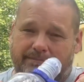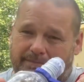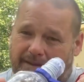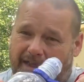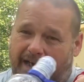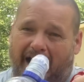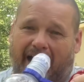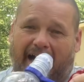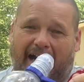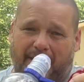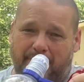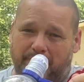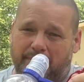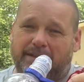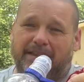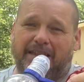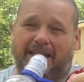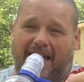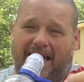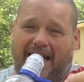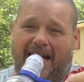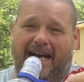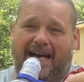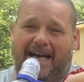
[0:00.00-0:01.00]
I'm
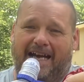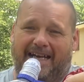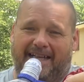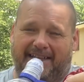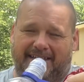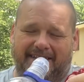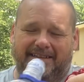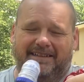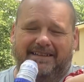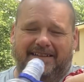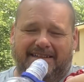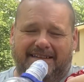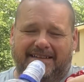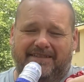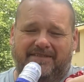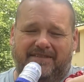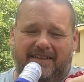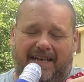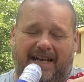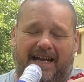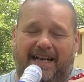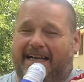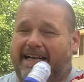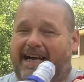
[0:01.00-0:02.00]
glad
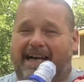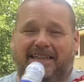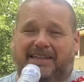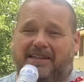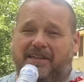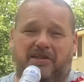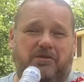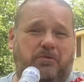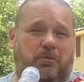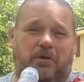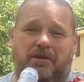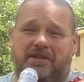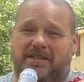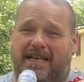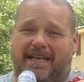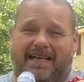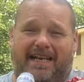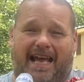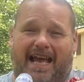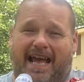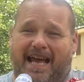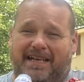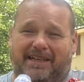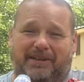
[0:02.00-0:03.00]
that I got this. Wish I'd
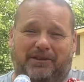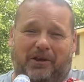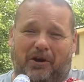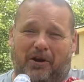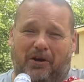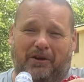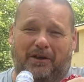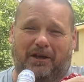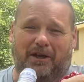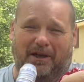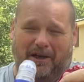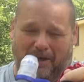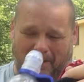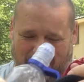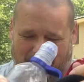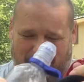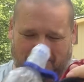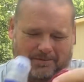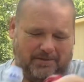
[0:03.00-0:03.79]
have had it long ago.